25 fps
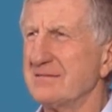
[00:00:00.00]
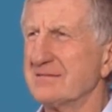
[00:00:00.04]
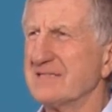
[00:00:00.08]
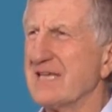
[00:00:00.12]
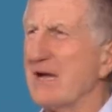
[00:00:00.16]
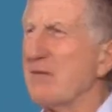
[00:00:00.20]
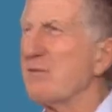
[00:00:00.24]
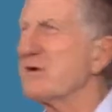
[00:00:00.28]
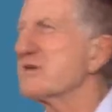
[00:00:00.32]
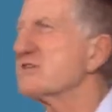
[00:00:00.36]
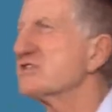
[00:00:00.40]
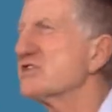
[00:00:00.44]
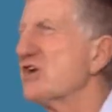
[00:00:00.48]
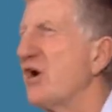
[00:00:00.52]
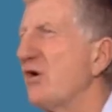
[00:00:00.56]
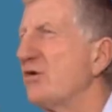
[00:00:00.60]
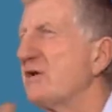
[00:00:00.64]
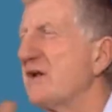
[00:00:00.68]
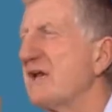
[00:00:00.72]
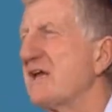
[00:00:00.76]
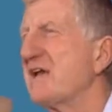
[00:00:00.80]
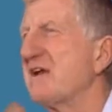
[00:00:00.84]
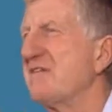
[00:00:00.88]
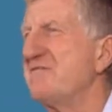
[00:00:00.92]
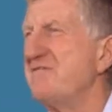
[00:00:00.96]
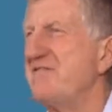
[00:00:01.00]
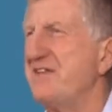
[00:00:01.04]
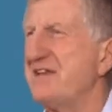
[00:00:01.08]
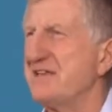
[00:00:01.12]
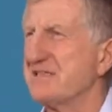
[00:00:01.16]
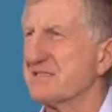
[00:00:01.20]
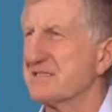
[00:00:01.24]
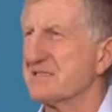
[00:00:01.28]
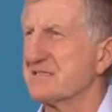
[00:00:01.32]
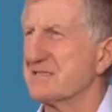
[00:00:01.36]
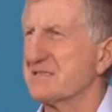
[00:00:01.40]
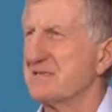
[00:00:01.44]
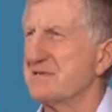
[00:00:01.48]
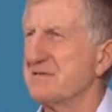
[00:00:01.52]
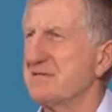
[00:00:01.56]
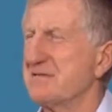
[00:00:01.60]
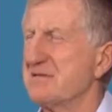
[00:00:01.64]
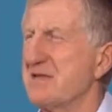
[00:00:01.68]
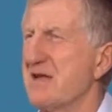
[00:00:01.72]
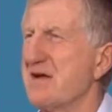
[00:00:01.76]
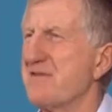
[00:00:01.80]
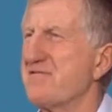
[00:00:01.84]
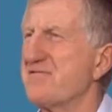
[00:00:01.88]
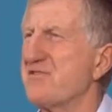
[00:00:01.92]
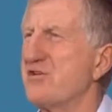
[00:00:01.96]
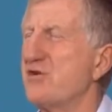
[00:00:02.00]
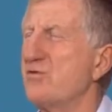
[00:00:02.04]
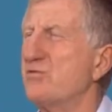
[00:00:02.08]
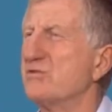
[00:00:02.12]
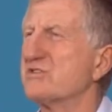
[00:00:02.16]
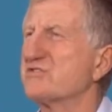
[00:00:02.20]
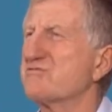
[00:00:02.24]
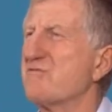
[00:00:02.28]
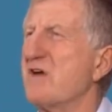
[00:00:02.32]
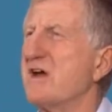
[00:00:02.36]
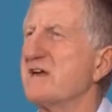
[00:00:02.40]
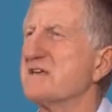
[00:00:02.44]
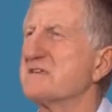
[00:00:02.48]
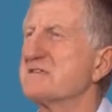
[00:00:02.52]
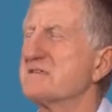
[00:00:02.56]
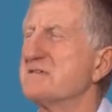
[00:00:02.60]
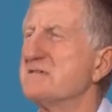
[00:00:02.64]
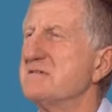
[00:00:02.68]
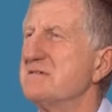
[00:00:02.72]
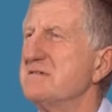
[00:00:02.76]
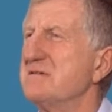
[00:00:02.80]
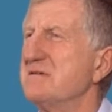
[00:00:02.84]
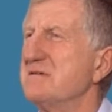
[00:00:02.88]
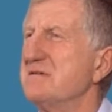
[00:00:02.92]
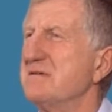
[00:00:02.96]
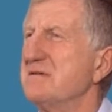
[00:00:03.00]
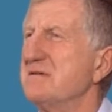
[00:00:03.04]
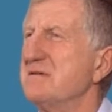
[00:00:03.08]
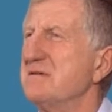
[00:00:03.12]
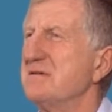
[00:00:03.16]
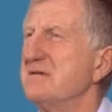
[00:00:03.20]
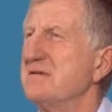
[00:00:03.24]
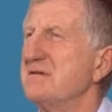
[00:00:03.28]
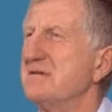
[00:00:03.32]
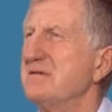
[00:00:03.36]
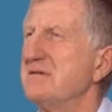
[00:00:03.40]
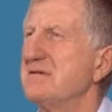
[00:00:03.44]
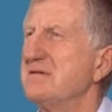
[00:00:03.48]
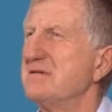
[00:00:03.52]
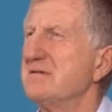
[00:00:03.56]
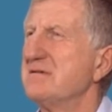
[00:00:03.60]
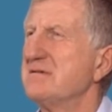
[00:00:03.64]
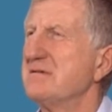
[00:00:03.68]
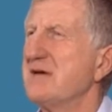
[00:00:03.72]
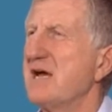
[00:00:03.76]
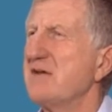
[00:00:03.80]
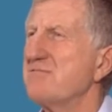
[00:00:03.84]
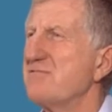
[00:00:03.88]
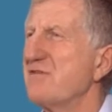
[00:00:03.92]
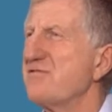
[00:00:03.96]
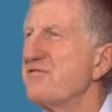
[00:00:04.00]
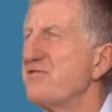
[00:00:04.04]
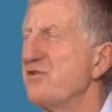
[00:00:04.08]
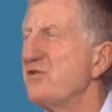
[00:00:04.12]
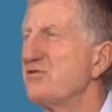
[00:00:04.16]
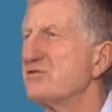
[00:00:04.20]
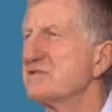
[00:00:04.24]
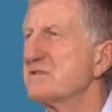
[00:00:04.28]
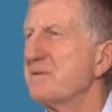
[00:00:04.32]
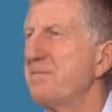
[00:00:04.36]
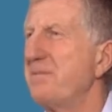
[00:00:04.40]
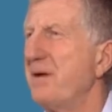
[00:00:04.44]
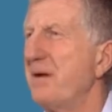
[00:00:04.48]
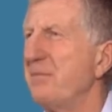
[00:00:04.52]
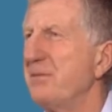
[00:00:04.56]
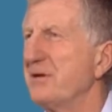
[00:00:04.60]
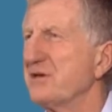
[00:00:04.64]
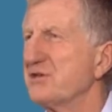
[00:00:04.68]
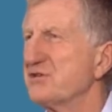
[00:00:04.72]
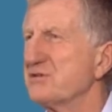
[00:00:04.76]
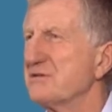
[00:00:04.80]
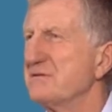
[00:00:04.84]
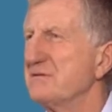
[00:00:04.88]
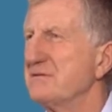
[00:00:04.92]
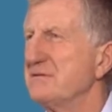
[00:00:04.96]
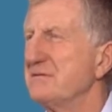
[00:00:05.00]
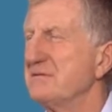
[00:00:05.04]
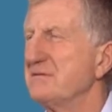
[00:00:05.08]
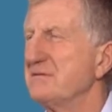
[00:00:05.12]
They were totally convinced their view was right and refused to publish.